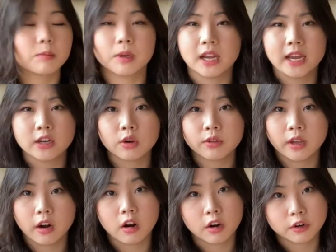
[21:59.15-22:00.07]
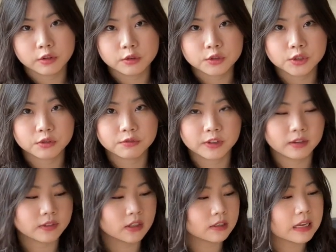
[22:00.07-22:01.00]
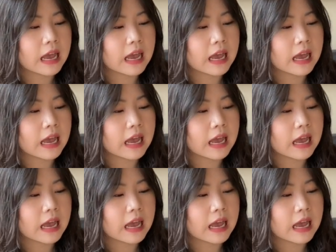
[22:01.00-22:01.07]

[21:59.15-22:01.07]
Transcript: but I know there are those two flavors.